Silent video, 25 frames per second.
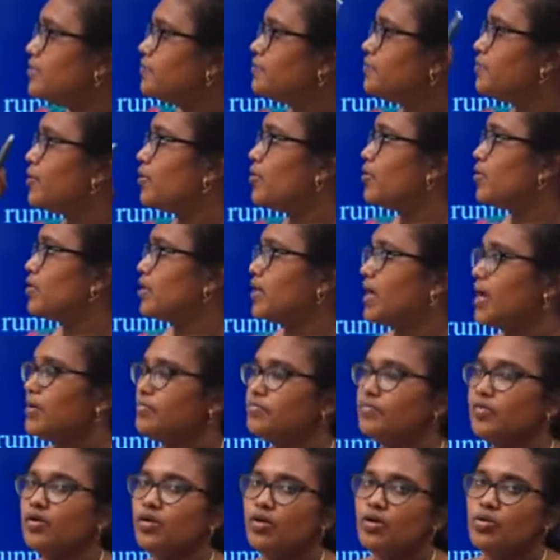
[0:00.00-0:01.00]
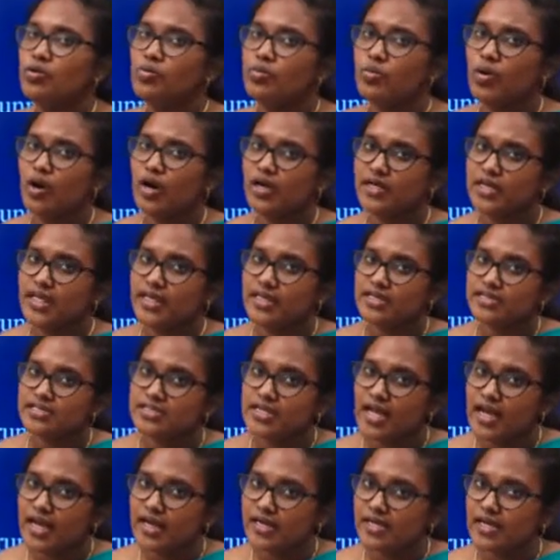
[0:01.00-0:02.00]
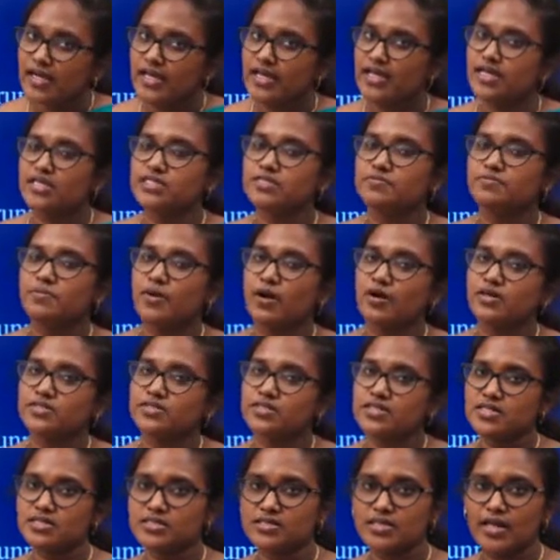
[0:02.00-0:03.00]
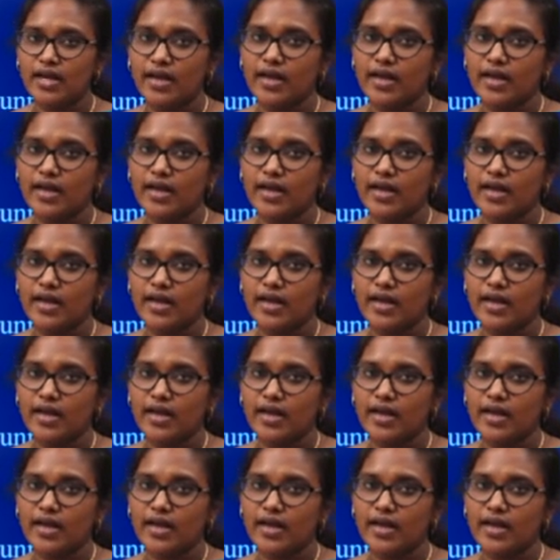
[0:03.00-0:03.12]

program. What exactly is process